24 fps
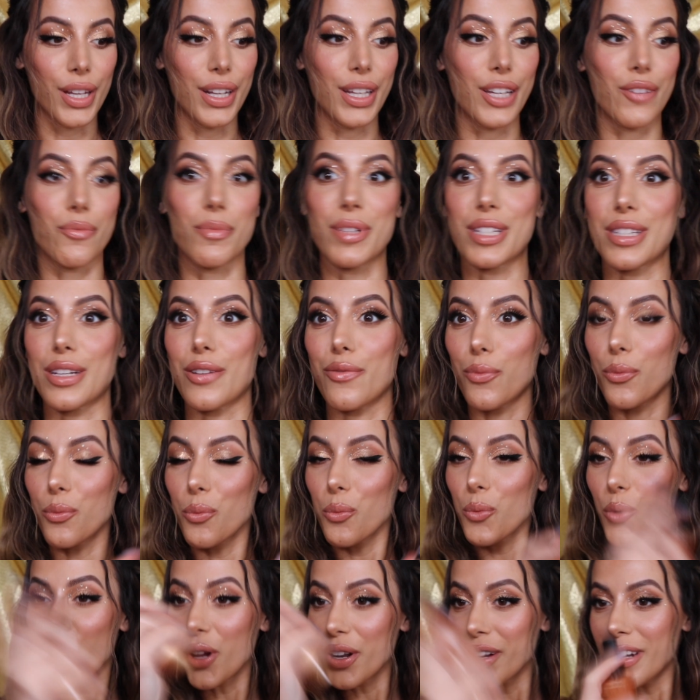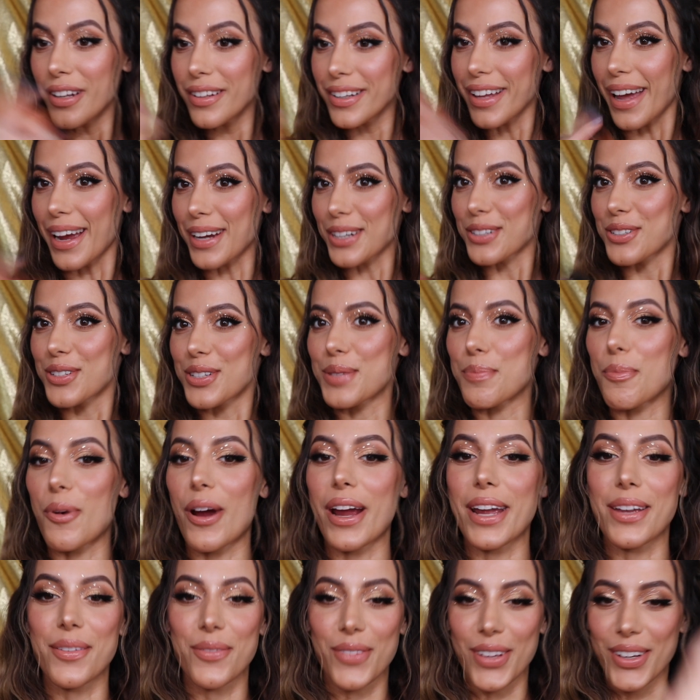going to give myself one extra
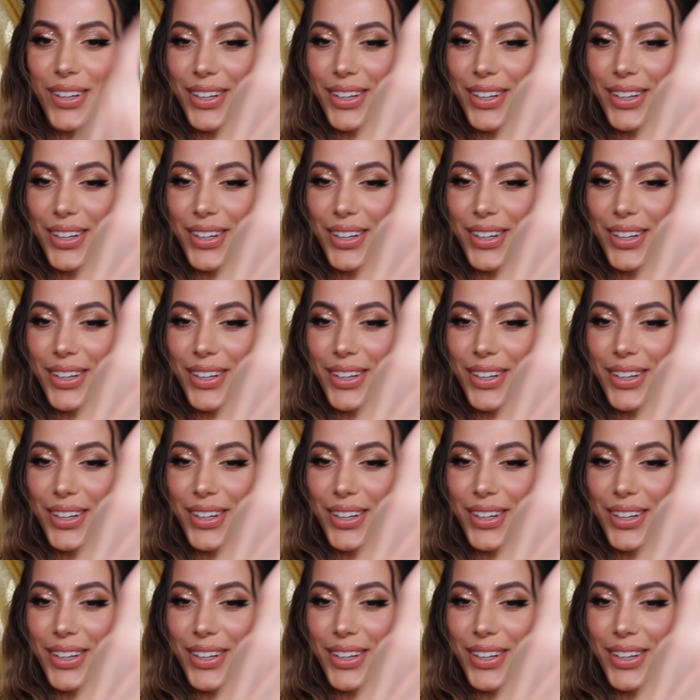spray.